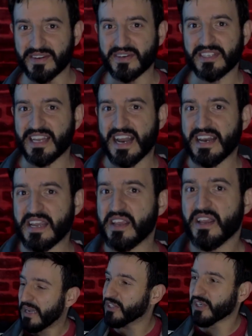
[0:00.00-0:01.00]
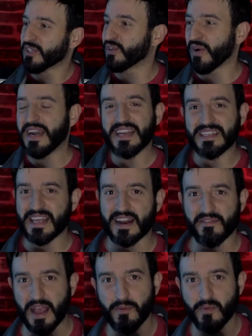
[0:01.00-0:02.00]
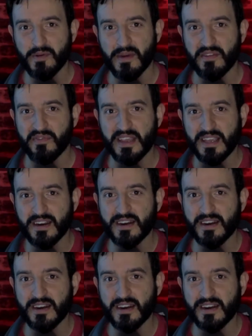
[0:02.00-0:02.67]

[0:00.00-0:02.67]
There isn't any special training that I've done with my finger.